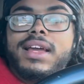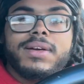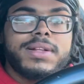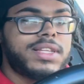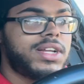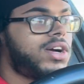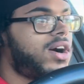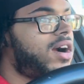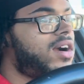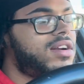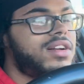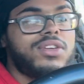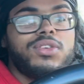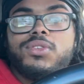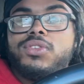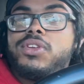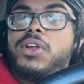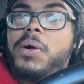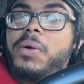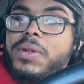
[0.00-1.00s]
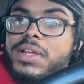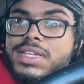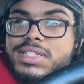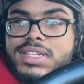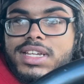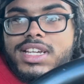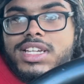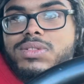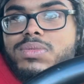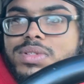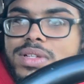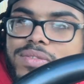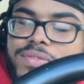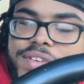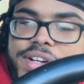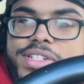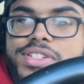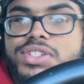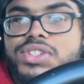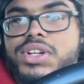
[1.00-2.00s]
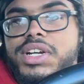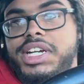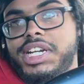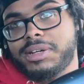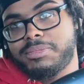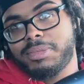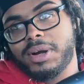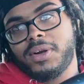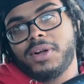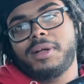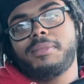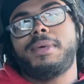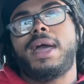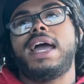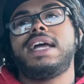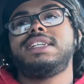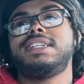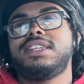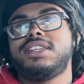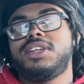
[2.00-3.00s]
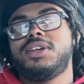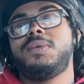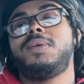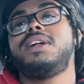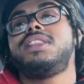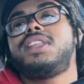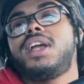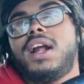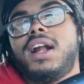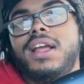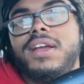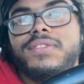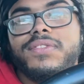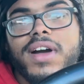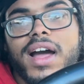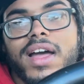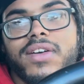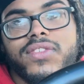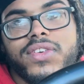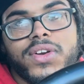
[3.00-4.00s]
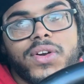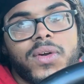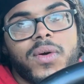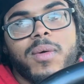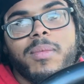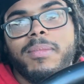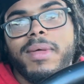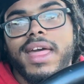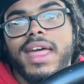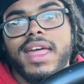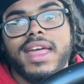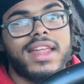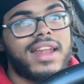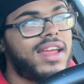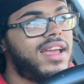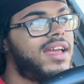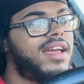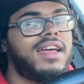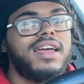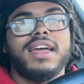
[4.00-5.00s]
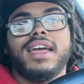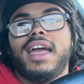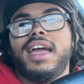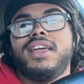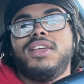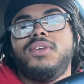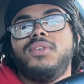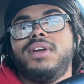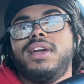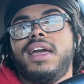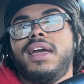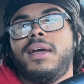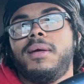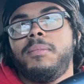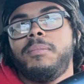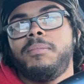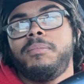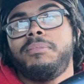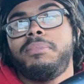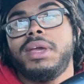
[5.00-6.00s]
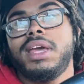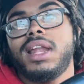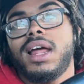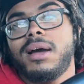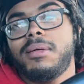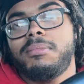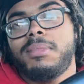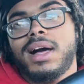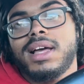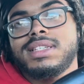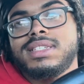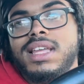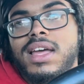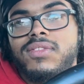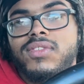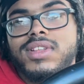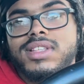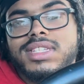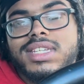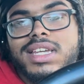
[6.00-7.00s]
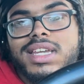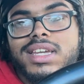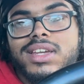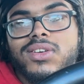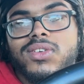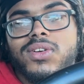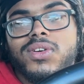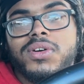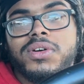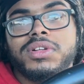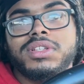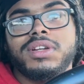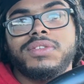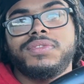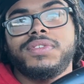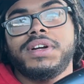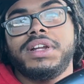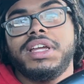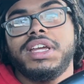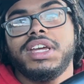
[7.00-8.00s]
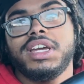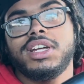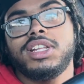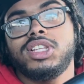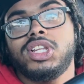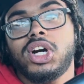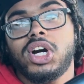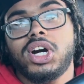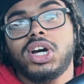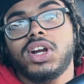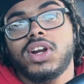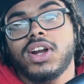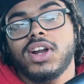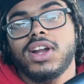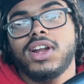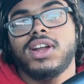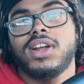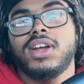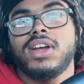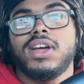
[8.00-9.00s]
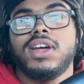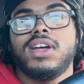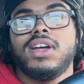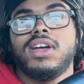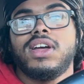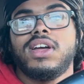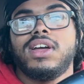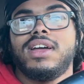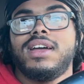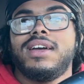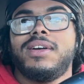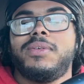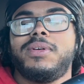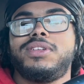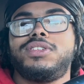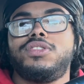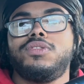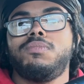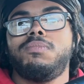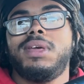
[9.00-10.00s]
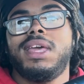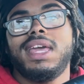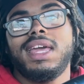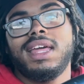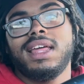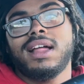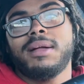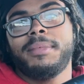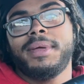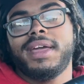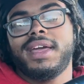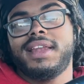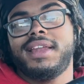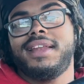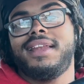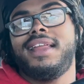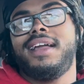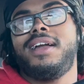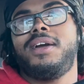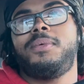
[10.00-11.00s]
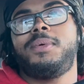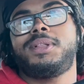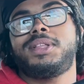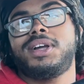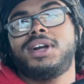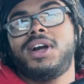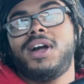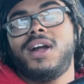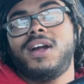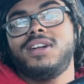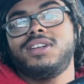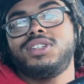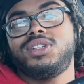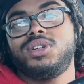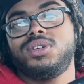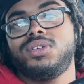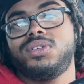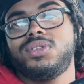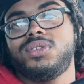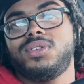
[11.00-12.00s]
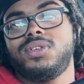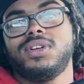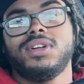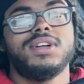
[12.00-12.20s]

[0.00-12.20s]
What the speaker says: with the car. You know these niggas was frustrated, bro. Imagine you a 35-year-old man and you getting beat up by 17-year-olds in front of your daughter. What you mean? I'm hitting the nigga with the car too.